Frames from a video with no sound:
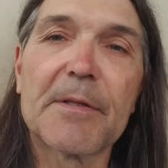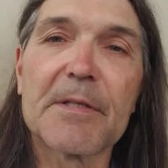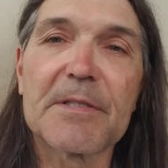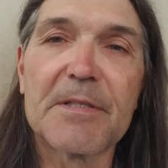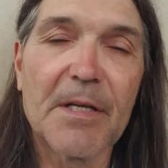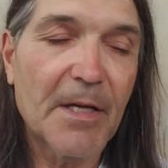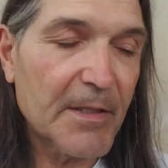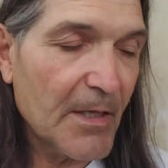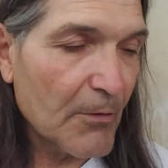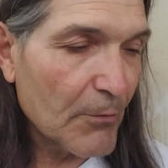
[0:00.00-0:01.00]
this day. I
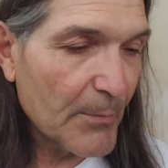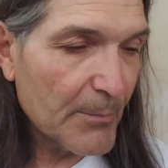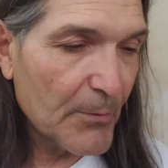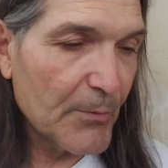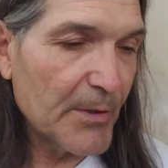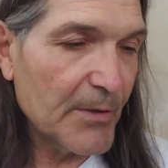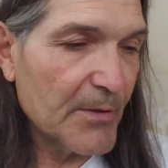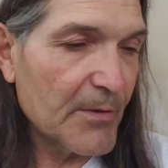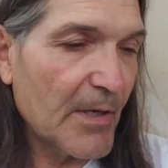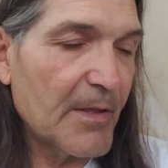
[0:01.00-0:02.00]
can't remember what
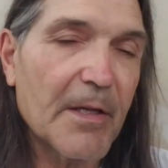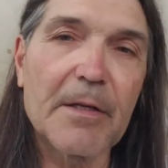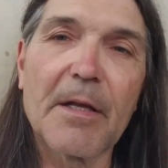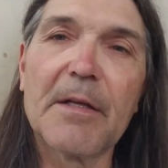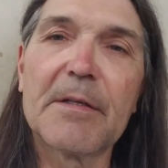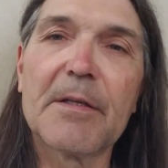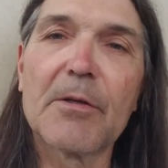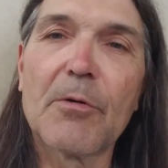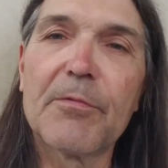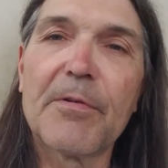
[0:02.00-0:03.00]
year. I think
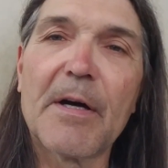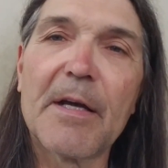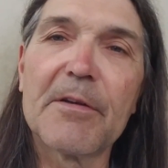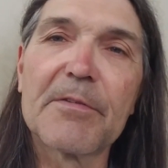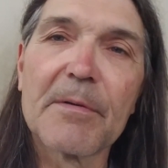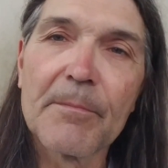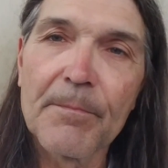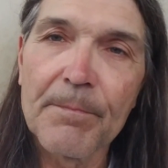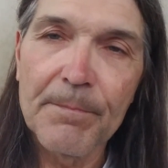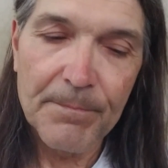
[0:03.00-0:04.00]
1905.
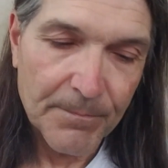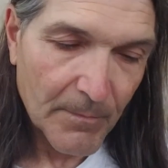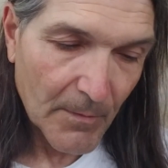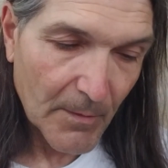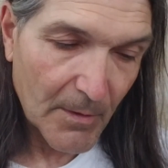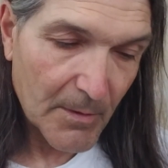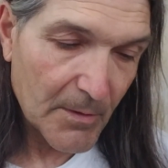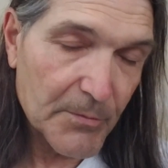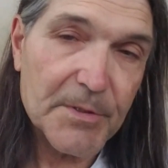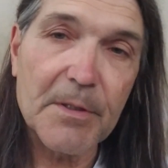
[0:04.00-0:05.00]
And
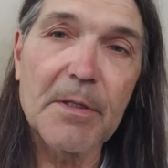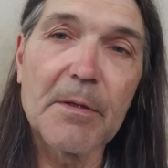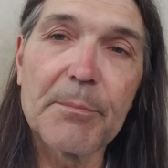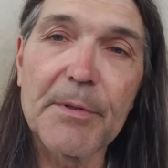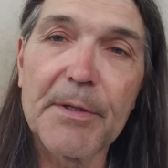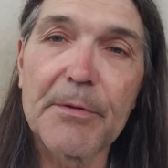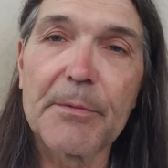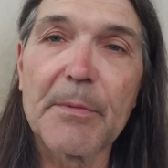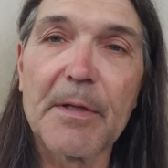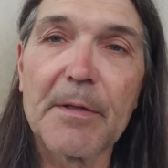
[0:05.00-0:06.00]
he was a key player
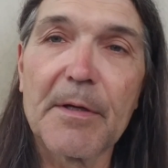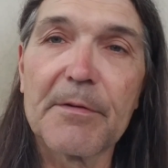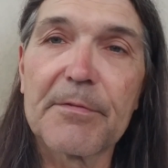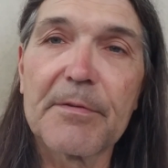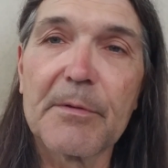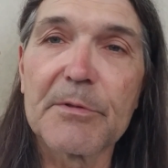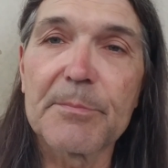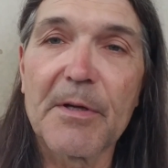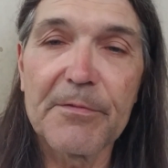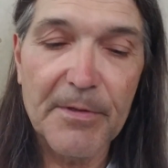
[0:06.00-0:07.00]
in my life. He was
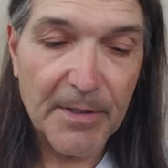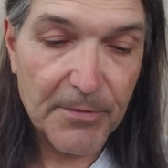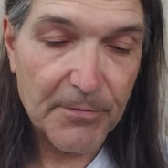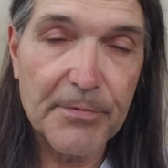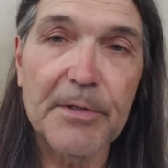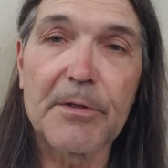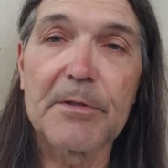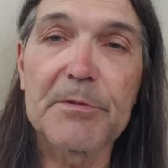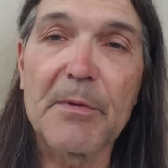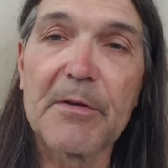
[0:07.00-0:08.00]
my father figure,
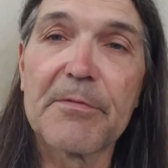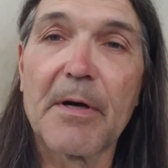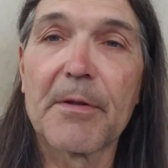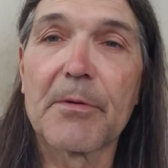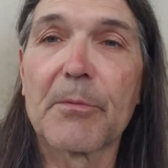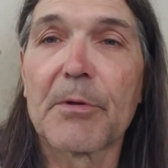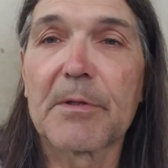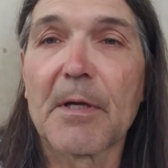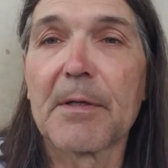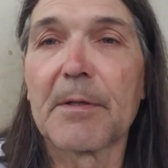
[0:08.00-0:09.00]
as my father
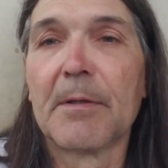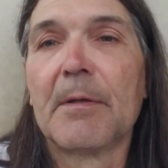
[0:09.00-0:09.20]
worked on